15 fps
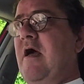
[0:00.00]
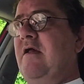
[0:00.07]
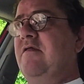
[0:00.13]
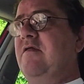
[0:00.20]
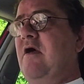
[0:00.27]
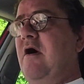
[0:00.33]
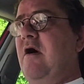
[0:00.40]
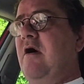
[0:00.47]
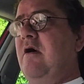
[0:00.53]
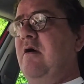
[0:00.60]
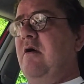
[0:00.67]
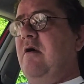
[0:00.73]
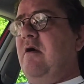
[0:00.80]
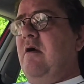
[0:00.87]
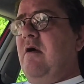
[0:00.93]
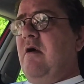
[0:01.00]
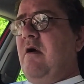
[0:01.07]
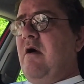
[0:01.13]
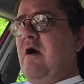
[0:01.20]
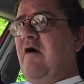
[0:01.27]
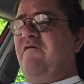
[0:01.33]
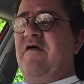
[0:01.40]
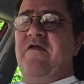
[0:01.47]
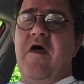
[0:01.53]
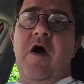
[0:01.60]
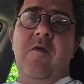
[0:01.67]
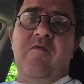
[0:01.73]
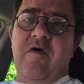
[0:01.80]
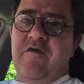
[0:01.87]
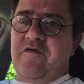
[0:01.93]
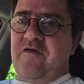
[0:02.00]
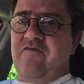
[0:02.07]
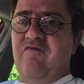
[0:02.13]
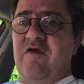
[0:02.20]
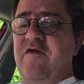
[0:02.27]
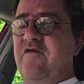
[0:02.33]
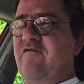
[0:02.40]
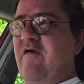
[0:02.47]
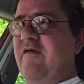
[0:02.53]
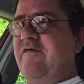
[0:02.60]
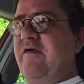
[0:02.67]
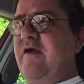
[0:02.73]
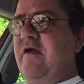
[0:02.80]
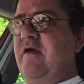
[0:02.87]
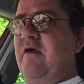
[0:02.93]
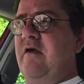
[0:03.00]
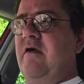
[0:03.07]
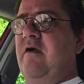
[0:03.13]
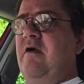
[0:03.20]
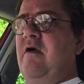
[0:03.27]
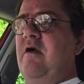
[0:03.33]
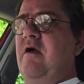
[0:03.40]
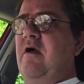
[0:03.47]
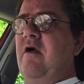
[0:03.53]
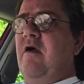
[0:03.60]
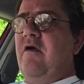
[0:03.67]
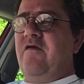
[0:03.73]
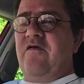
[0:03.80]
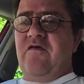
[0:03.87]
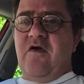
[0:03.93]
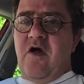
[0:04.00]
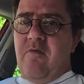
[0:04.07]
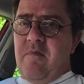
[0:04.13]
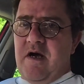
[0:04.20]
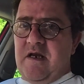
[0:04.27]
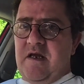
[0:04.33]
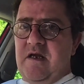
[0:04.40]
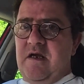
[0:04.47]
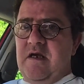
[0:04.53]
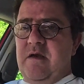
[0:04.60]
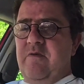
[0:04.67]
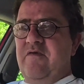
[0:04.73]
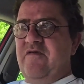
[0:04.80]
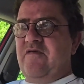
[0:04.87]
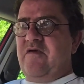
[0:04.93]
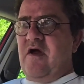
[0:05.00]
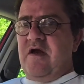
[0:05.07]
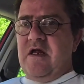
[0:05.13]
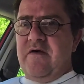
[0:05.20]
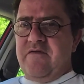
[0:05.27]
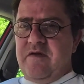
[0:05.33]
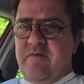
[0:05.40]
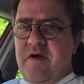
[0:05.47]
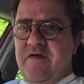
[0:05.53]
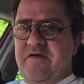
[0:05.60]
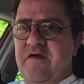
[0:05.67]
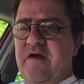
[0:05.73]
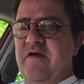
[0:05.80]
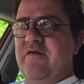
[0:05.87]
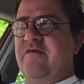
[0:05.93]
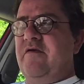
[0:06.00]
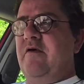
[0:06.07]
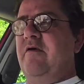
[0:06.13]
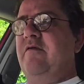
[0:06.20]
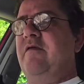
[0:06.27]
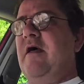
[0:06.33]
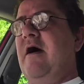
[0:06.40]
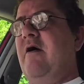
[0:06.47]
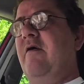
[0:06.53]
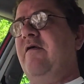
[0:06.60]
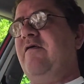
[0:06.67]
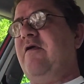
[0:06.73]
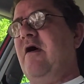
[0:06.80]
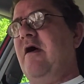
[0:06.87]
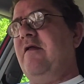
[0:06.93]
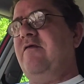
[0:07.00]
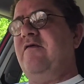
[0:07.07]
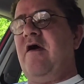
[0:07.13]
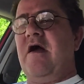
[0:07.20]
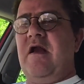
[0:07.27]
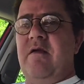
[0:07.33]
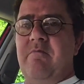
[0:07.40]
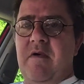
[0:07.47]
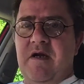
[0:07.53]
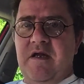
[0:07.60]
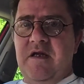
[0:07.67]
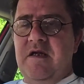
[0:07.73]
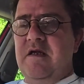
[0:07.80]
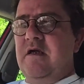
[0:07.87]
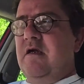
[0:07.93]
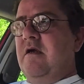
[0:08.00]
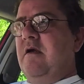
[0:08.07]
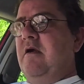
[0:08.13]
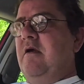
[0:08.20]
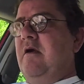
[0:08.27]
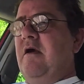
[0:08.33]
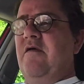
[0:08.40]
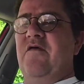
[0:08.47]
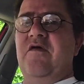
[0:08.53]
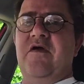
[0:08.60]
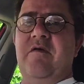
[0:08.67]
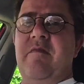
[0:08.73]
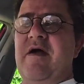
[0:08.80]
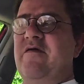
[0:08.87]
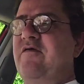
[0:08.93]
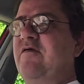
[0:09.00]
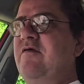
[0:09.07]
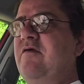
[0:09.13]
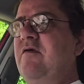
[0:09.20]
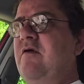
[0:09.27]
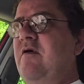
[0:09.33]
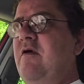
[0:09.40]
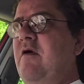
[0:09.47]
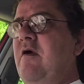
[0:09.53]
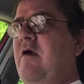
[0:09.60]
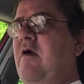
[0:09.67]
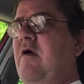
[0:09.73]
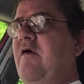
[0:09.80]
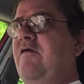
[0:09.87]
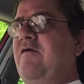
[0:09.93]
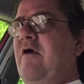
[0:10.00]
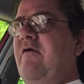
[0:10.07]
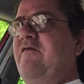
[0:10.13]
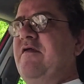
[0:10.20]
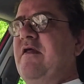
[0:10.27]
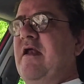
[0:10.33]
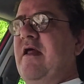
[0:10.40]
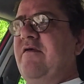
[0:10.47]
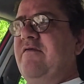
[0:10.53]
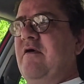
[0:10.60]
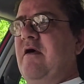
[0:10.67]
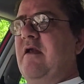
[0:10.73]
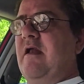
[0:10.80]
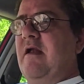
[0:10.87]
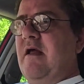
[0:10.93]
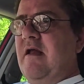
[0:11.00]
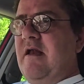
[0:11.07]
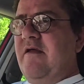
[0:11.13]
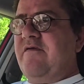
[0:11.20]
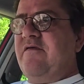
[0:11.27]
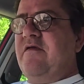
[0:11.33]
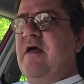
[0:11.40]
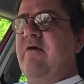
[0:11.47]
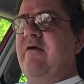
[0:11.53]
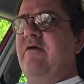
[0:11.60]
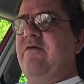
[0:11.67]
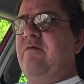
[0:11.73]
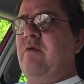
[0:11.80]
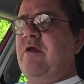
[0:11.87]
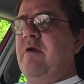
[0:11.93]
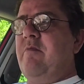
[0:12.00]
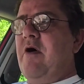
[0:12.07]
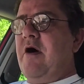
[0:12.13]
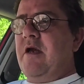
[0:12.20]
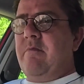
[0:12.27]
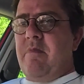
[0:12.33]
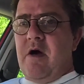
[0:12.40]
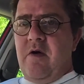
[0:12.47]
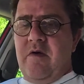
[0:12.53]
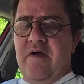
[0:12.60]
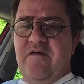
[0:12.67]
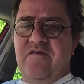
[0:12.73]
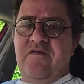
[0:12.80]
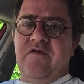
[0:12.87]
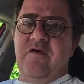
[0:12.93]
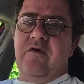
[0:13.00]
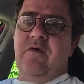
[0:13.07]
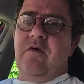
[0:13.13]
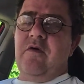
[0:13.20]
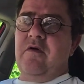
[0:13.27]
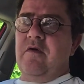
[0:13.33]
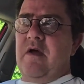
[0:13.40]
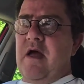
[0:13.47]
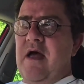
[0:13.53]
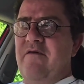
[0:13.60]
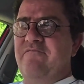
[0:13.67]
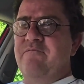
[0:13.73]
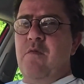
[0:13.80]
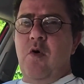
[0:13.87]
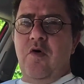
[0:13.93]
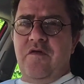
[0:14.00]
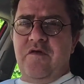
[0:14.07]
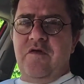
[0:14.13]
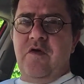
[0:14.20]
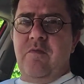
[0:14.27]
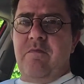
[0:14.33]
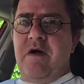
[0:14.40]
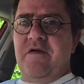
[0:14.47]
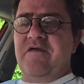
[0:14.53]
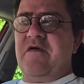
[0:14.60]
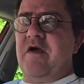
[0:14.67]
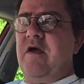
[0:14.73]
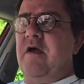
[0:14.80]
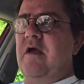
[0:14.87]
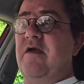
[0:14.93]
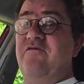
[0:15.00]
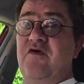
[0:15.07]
And uh, I found the whole process really stressy because it's a lot of money and it was slightly over the budget. So now it's like juggling money, as you can imagine. So I think the less, a, a lesson there is when you're buying a boat is to have more than your budget